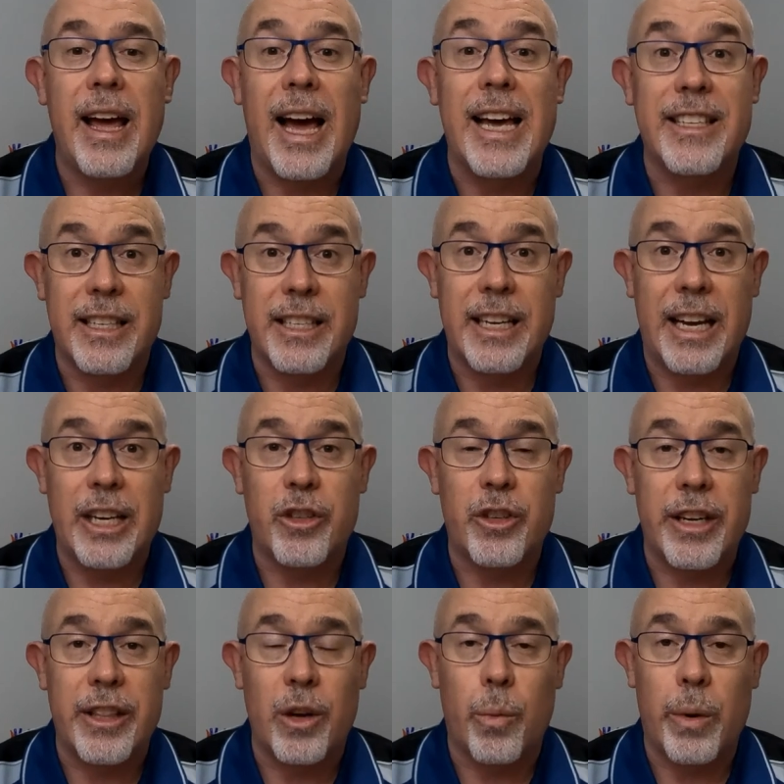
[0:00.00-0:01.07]
as the
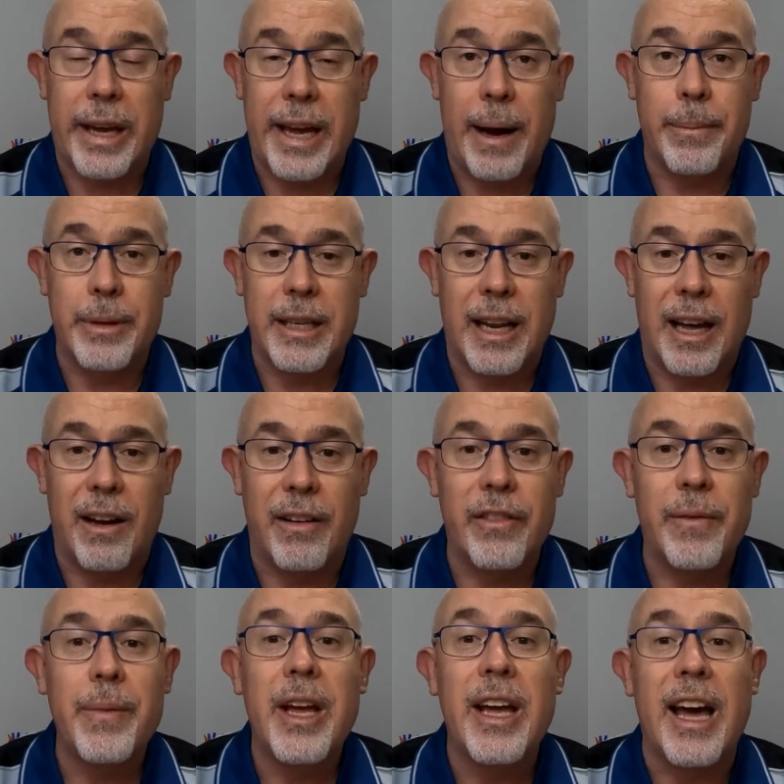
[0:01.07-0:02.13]
Daintree that we come to love,
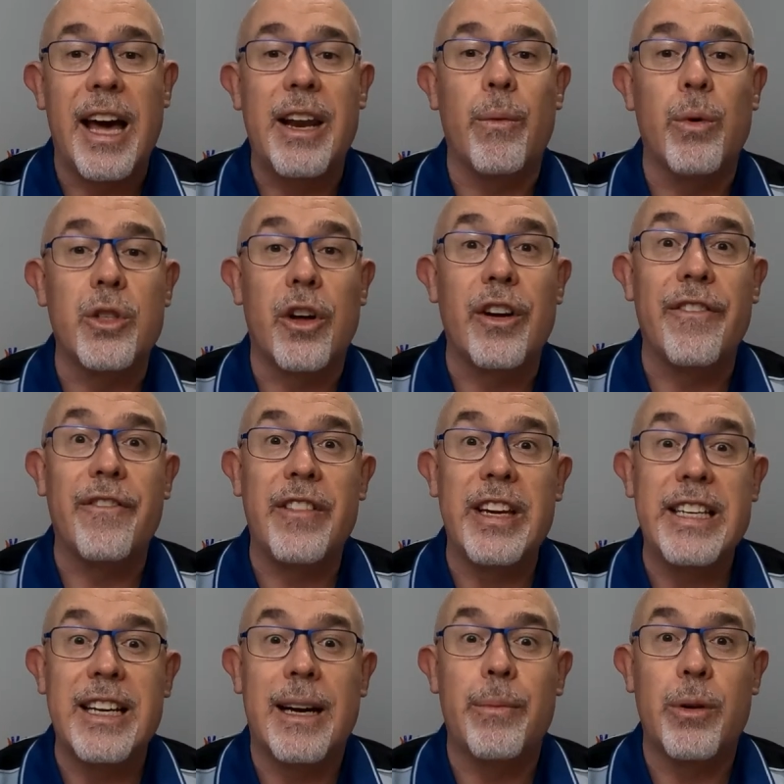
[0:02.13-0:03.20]
and it was on a
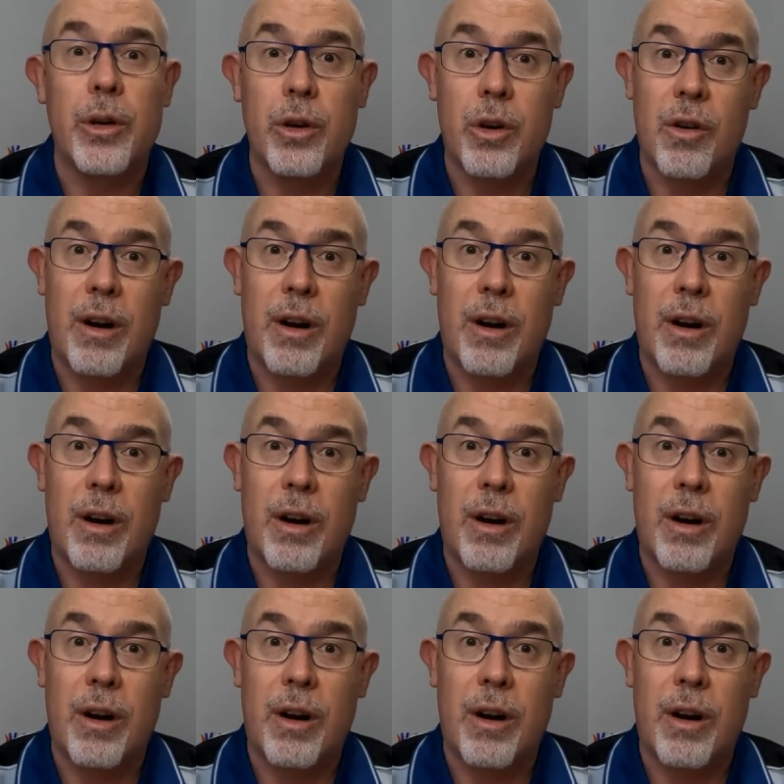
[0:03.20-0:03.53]
VW